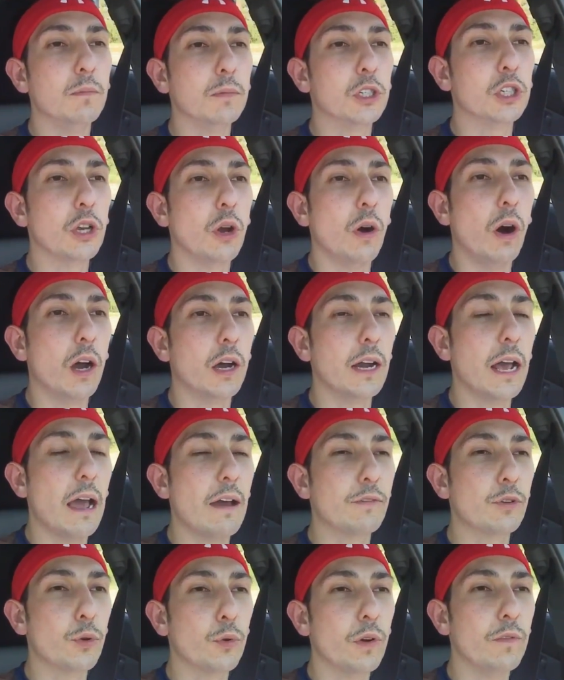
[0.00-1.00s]
So I'm gonna
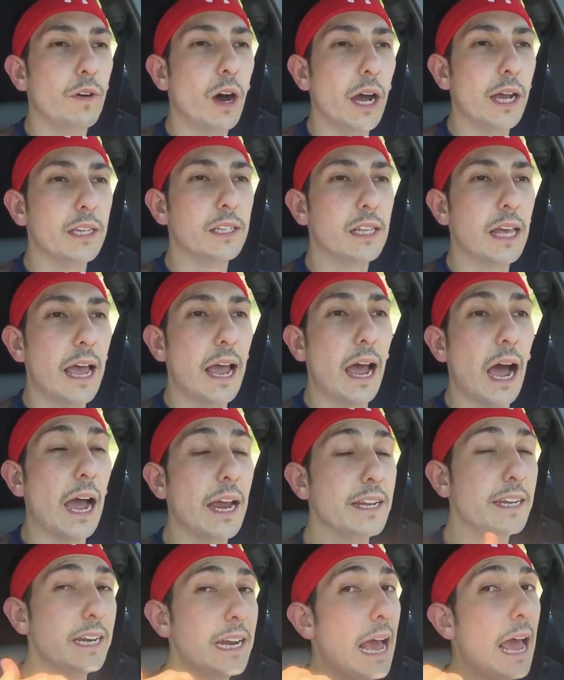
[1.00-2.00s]
have to revise that.
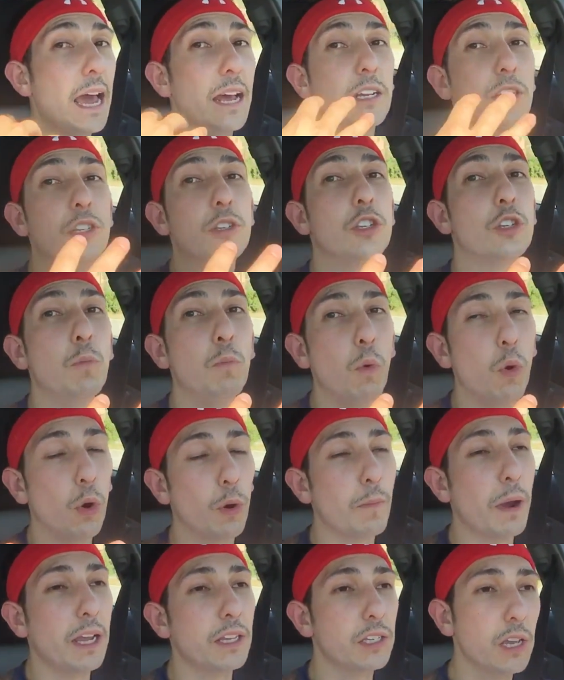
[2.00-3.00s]
I did add
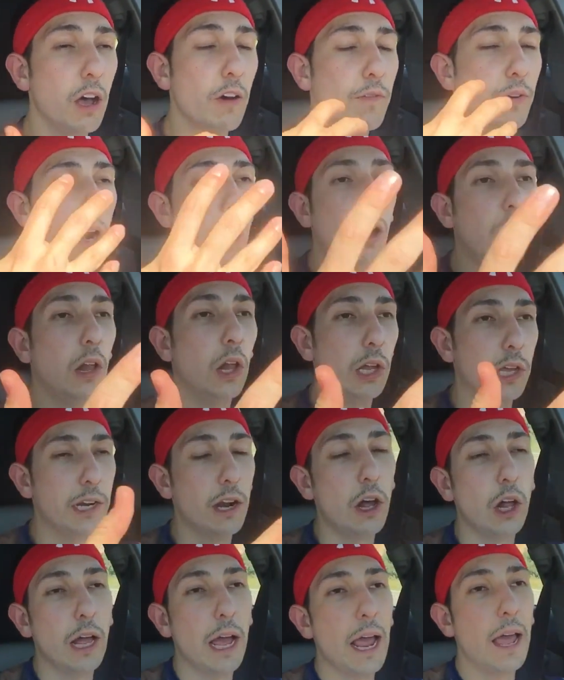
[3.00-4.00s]
more myself, and
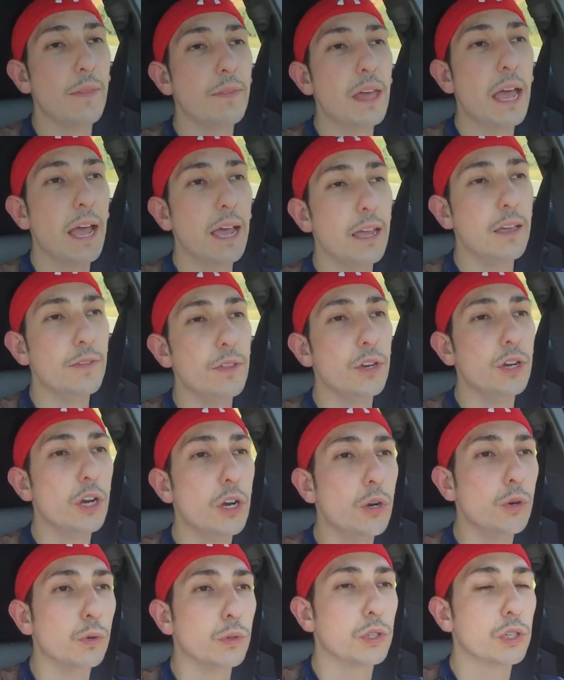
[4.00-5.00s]
I'll add that in the
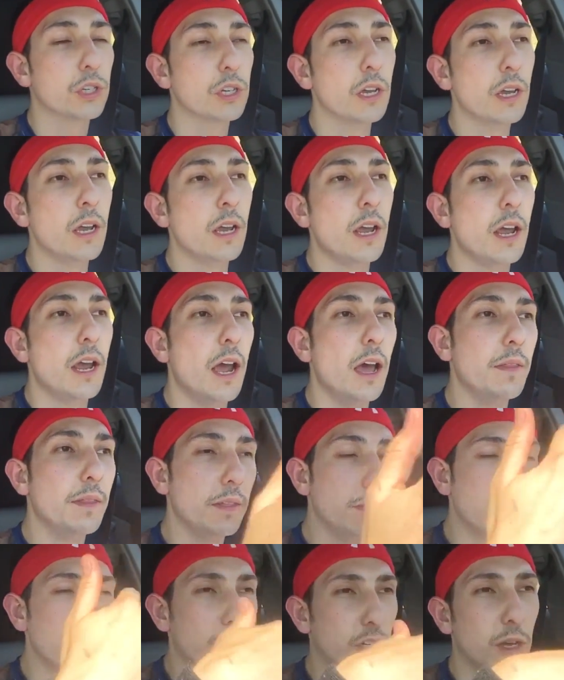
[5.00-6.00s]
notes. And
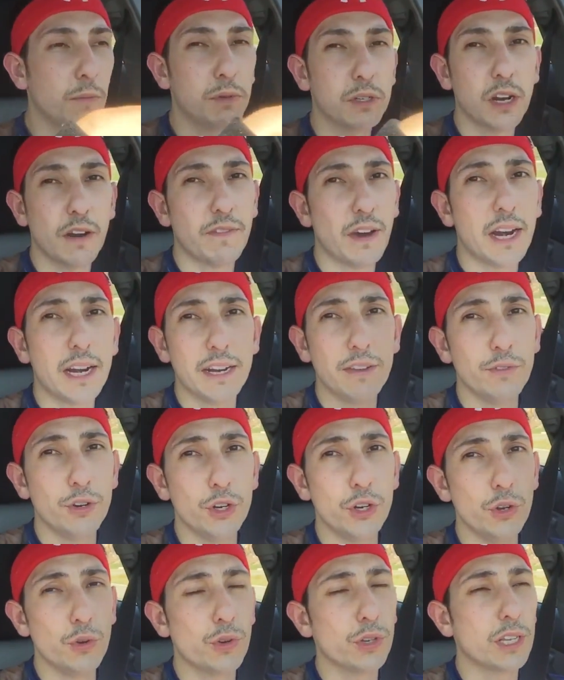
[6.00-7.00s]
then there's some stuff I didn't
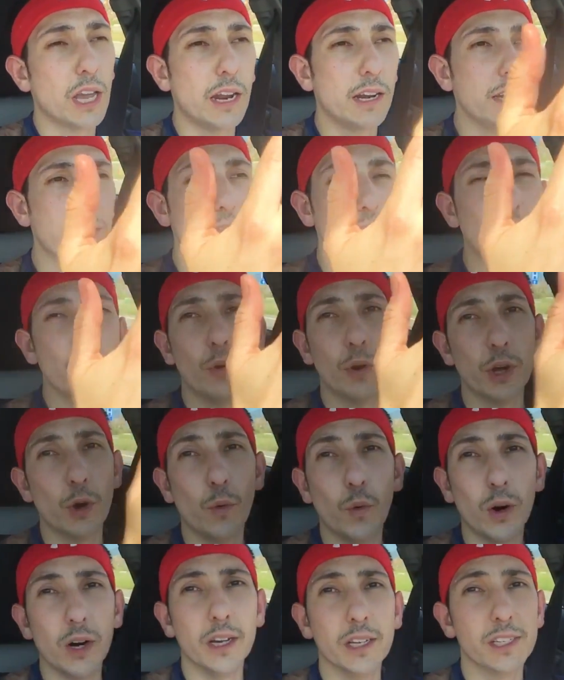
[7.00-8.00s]
even do because I didn't even know what
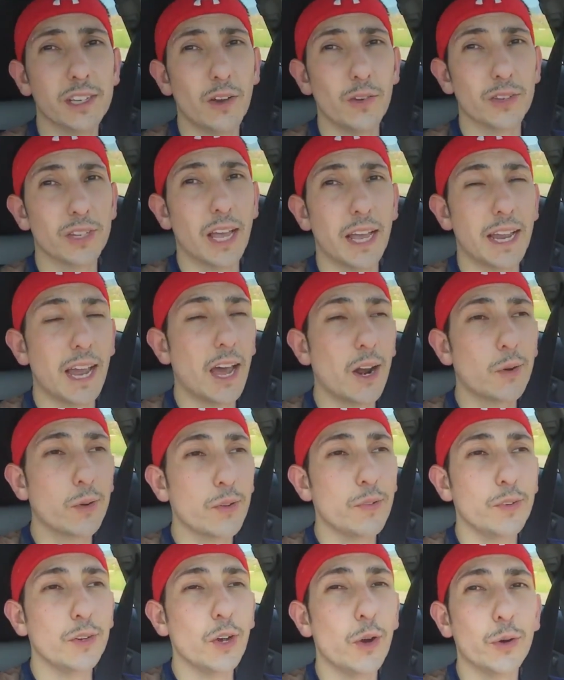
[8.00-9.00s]
it was. I was like, I don't
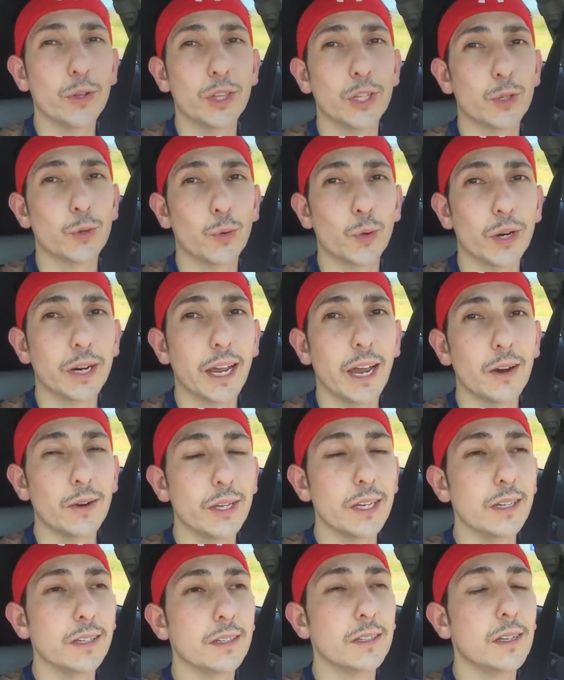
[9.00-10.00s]
even know what this workout
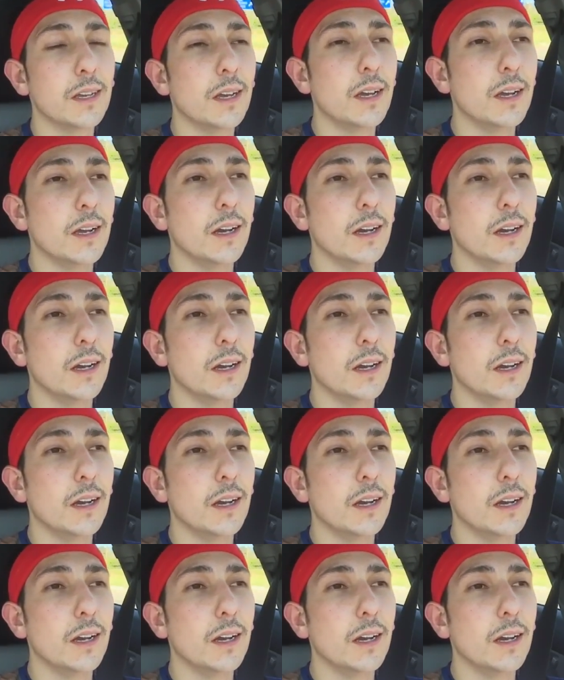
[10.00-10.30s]
is.